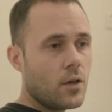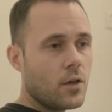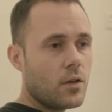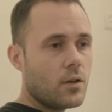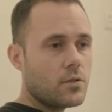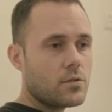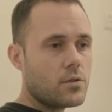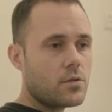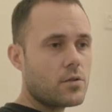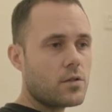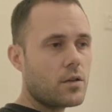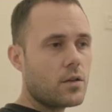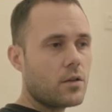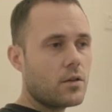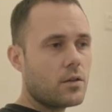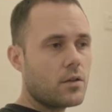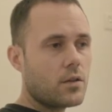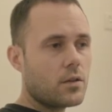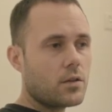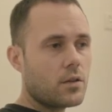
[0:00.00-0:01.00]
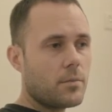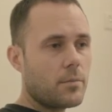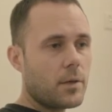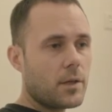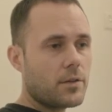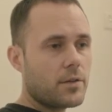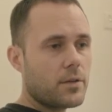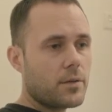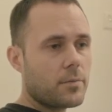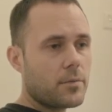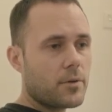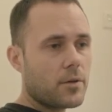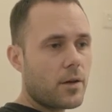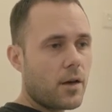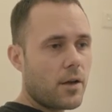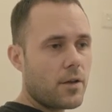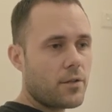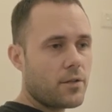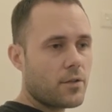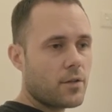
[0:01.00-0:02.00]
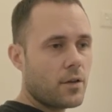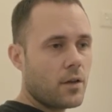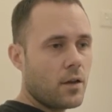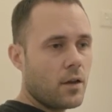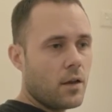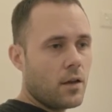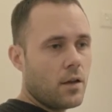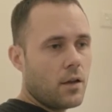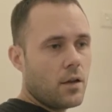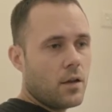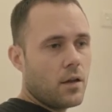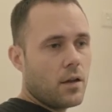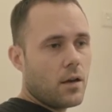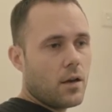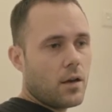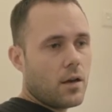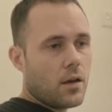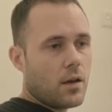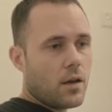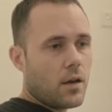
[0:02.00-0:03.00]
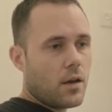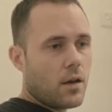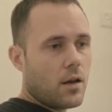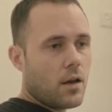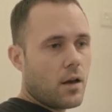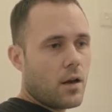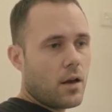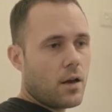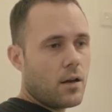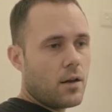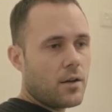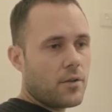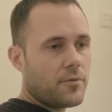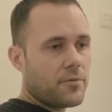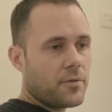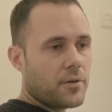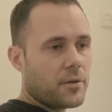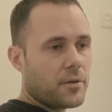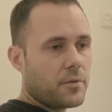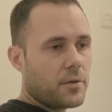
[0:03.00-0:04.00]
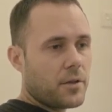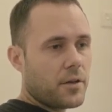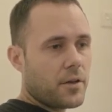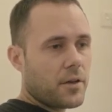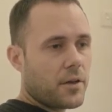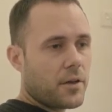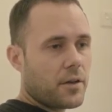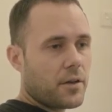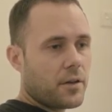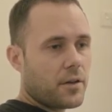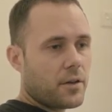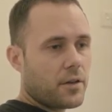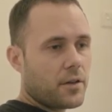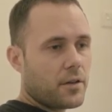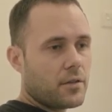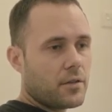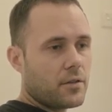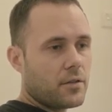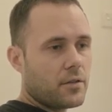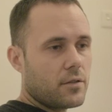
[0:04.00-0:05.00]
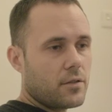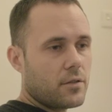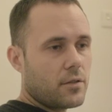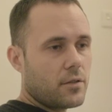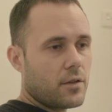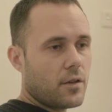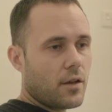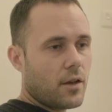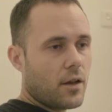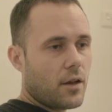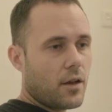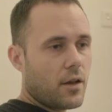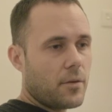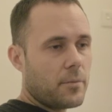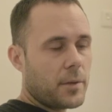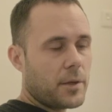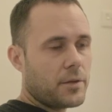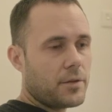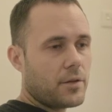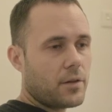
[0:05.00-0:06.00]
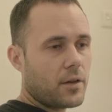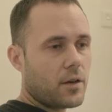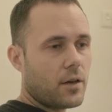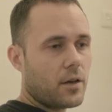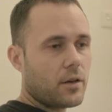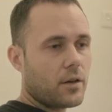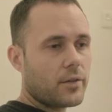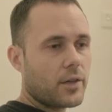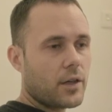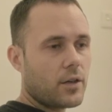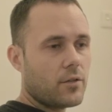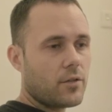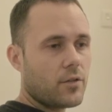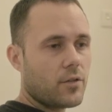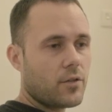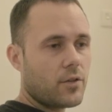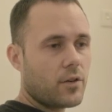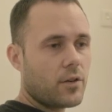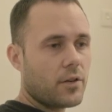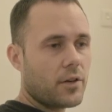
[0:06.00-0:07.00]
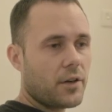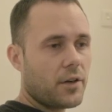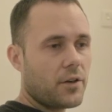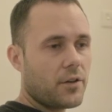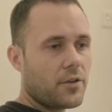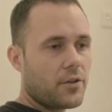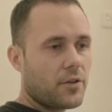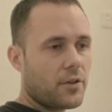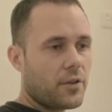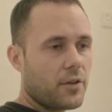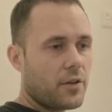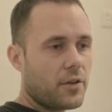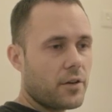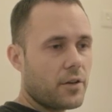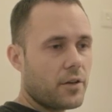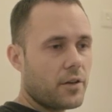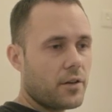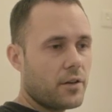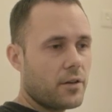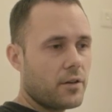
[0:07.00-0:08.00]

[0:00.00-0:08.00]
So taking a look at the Matic price, I think we are gonna come into kind of a consolidation here.